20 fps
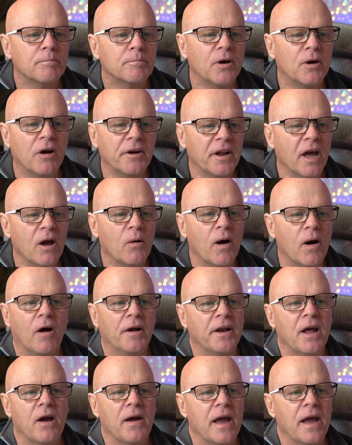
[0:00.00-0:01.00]
but I know,
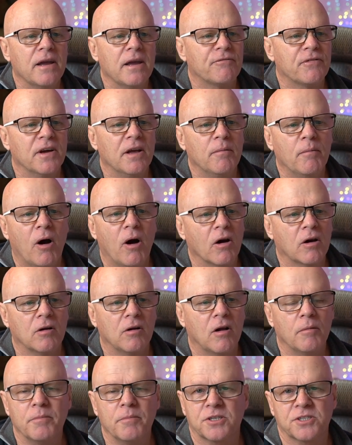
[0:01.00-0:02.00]
I know how you feel,
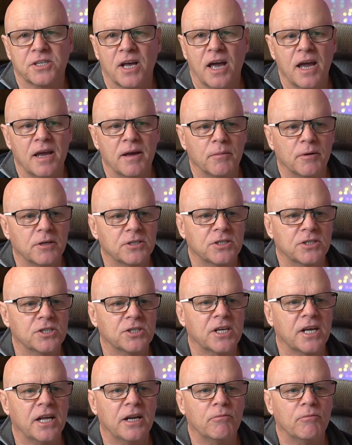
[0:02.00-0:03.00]
Michael. I'm the same. It's
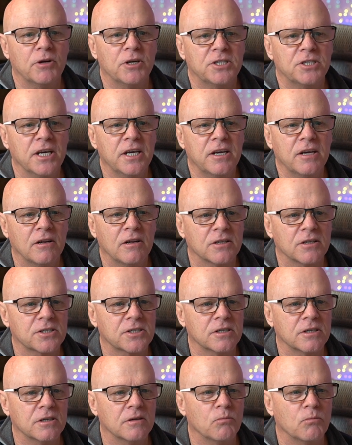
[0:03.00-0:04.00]
just getting
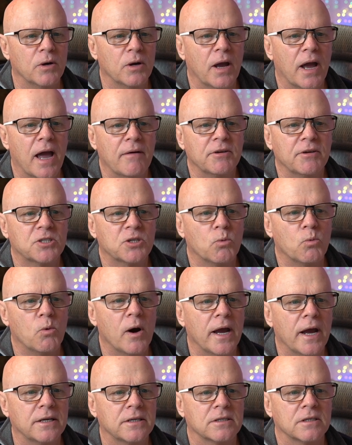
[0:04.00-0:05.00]
ridiculous that we're having to
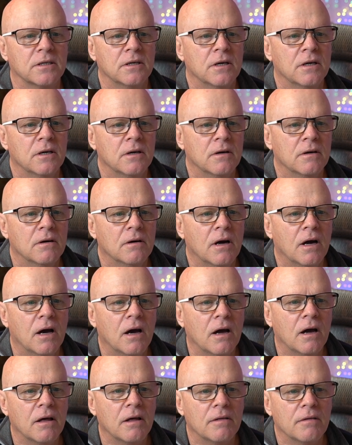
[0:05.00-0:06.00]
wait,
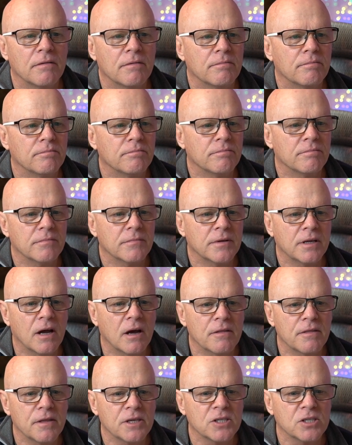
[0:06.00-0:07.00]
uh, you
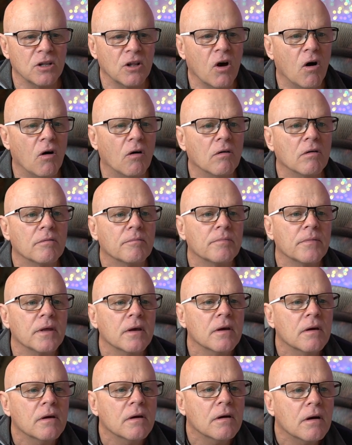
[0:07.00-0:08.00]
know, this long.
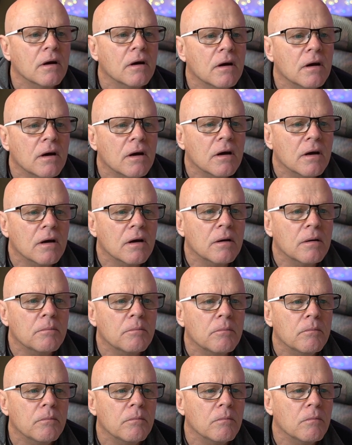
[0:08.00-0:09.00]

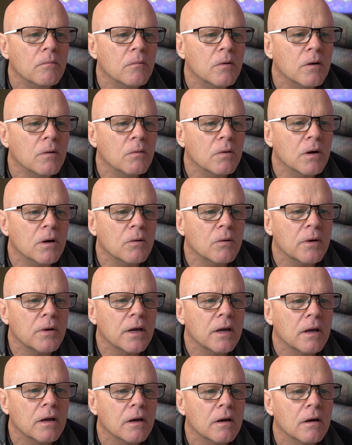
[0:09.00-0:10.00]
Um, where were
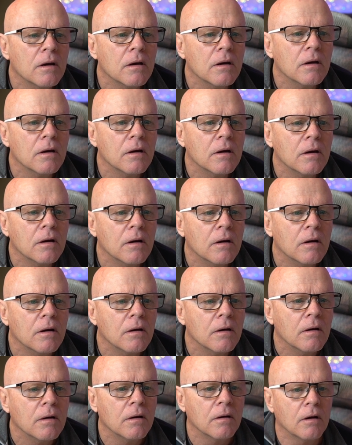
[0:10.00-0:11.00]
we?
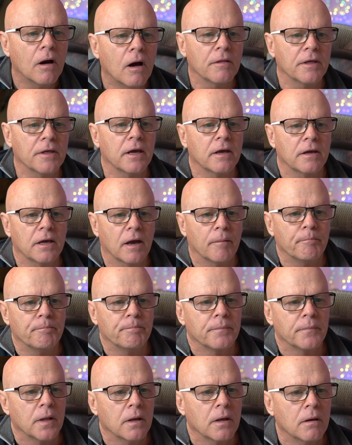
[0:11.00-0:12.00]
Oh, there, yeah.
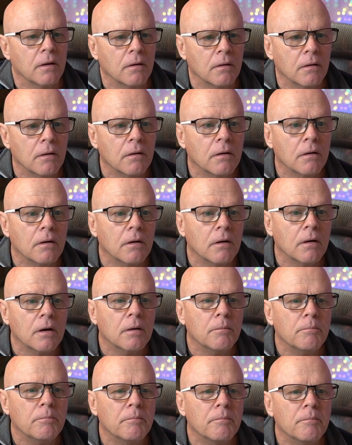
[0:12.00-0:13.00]

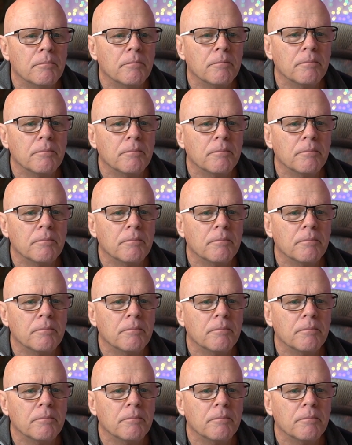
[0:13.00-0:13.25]
Um,